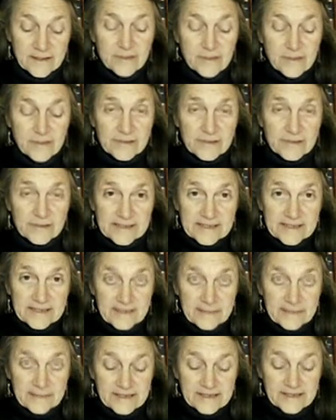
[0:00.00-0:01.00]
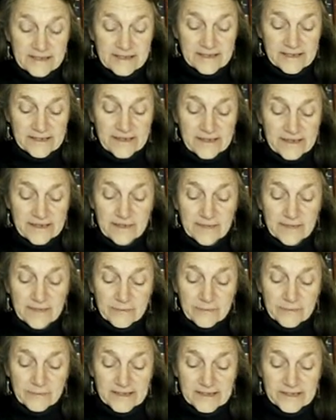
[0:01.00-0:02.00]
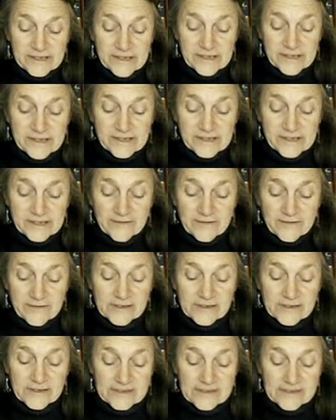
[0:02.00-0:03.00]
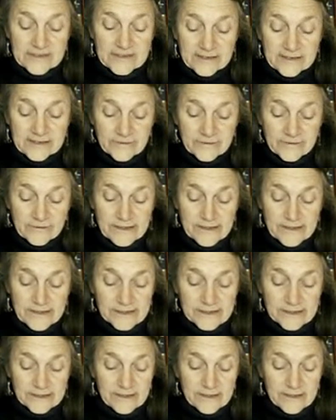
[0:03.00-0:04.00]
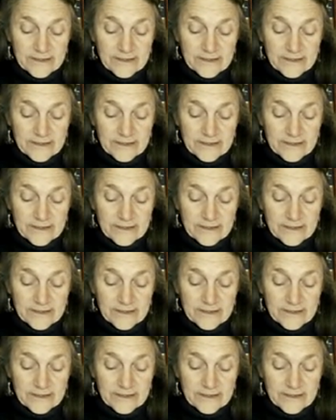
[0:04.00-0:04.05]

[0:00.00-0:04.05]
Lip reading: participation in and appreciation of artistic creation,